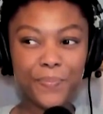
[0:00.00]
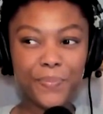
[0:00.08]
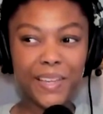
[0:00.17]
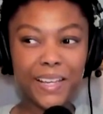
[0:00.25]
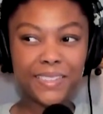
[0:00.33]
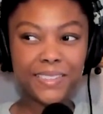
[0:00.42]

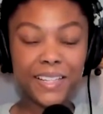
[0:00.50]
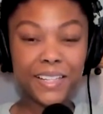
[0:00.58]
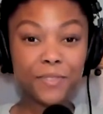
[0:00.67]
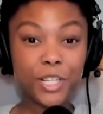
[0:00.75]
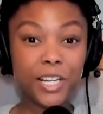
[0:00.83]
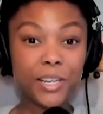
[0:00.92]
It's end
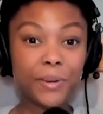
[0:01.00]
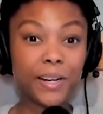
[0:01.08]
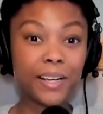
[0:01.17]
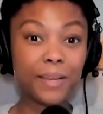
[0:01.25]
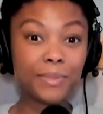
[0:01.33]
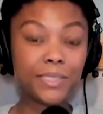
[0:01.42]
of
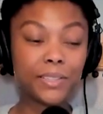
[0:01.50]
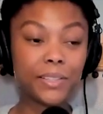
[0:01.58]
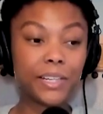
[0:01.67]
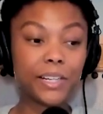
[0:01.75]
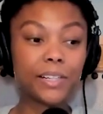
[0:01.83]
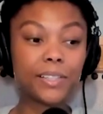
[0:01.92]
January. I'm still
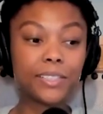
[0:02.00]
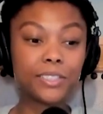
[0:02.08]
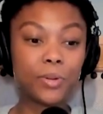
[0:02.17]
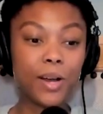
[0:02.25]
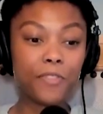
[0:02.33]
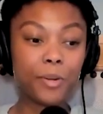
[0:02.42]
here. I
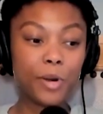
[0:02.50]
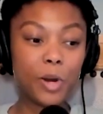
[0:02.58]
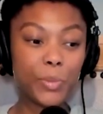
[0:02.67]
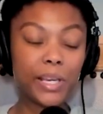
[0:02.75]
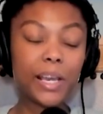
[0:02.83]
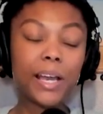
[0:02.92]
don't have an
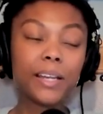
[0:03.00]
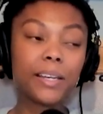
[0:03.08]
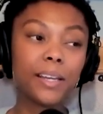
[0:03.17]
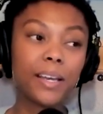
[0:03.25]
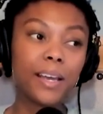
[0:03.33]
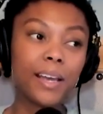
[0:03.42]
apartment yet.
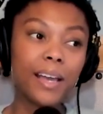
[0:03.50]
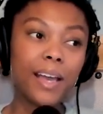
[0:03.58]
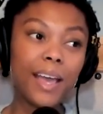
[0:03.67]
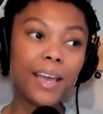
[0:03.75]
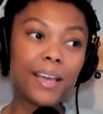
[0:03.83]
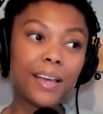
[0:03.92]

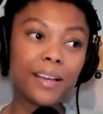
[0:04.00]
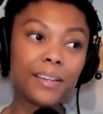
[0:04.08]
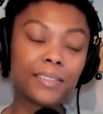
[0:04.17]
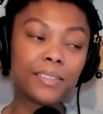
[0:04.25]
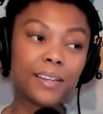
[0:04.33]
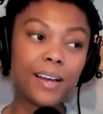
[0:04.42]

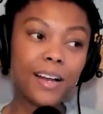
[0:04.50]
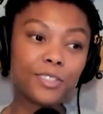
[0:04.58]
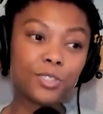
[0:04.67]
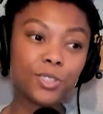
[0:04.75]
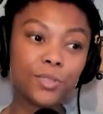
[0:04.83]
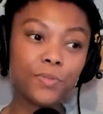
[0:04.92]
And I
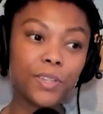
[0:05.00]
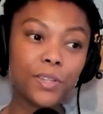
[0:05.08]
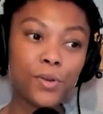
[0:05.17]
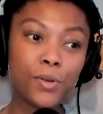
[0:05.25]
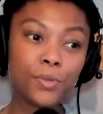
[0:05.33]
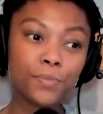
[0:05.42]
just
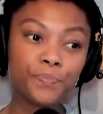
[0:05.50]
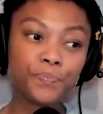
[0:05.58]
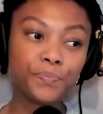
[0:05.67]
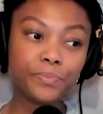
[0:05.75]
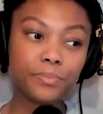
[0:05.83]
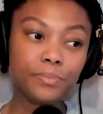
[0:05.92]
feel
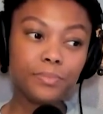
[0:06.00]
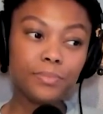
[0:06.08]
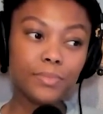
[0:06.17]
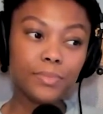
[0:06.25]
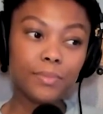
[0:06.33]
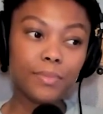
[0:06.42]

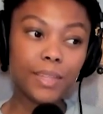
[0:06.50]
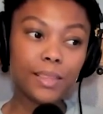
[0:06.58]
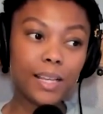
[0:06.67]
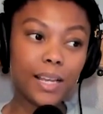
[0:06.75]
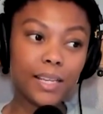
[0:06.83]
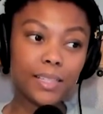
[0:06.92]

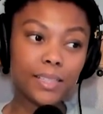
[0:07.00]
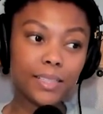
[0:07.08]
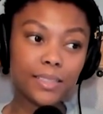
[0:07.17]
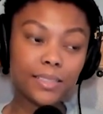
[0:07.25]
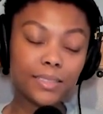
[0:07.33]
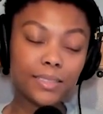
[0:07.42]

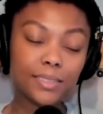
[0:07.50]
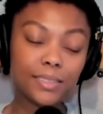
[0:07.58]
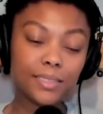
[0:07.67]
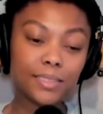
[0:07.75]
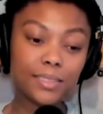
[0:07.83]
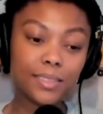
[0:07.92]
like
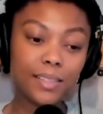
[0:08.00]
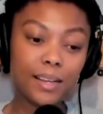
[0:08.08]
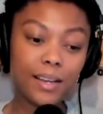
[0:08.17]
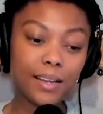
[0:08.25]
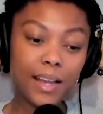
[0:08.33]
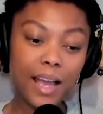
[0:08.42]

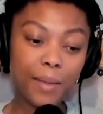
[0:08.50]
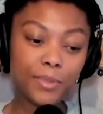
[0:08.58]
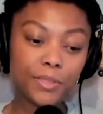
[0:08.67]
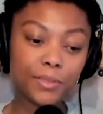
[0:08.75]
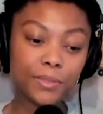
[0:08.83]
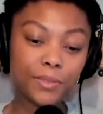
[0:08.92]
an
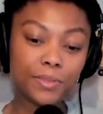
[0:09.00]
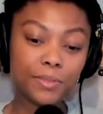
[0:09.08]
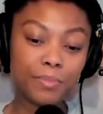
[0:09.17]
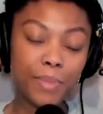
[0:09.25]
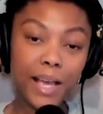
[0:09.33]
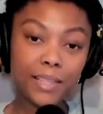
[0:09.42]
absolute
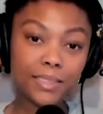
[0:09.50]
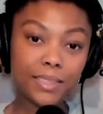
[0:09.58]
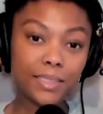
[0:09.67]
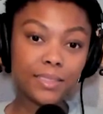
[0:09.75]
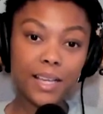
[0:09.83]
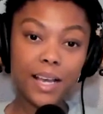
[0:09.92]
mess
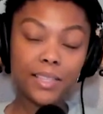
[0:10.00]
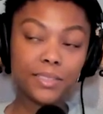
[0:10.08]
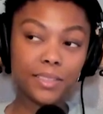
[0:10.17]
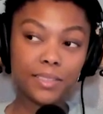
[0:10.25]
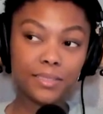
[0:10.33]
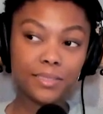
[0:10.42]
and
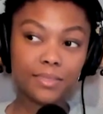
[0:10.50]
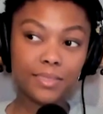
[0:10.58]
disaster.